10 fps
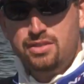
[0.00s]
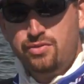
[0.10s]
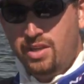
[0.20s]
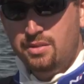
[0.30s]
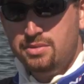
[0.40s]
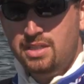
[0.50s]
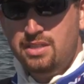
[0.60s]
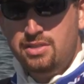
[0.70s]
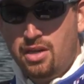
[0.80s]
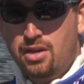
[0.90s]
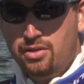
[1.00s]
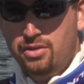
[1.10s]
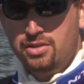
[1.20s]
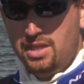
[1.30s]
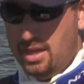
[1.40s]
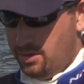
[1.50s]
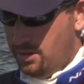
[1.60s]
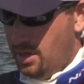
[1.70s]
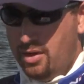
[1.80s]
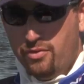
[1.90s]
these VMC stock hooks out
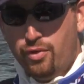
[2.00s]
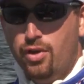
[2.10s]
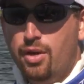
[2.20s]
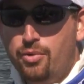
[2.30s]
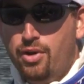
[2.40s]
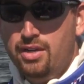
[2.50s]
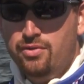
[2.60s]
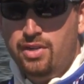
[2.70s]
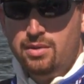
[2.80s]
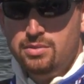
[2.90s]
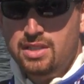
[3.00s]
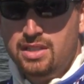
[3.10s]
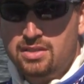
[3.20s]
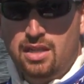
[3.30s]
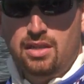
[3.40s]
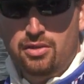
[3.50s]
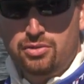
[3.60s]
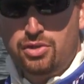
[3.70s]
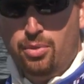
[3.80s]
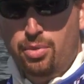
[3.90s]
for an upgraded VMC. It's got a little
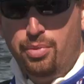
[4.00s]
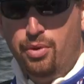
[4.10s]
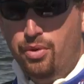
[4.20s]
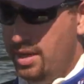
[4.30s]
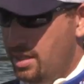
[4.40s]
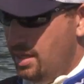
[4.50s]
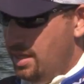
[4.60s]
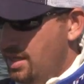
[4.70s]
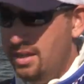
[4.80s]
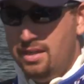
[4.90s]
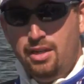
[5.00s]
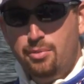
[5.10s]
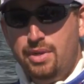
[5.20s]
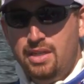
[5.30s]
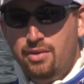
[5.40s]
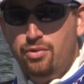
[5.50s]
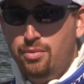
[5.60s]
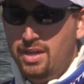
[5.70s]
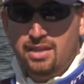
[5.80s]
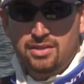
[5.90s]
sharper point and a little bit different
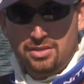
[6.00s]
bend,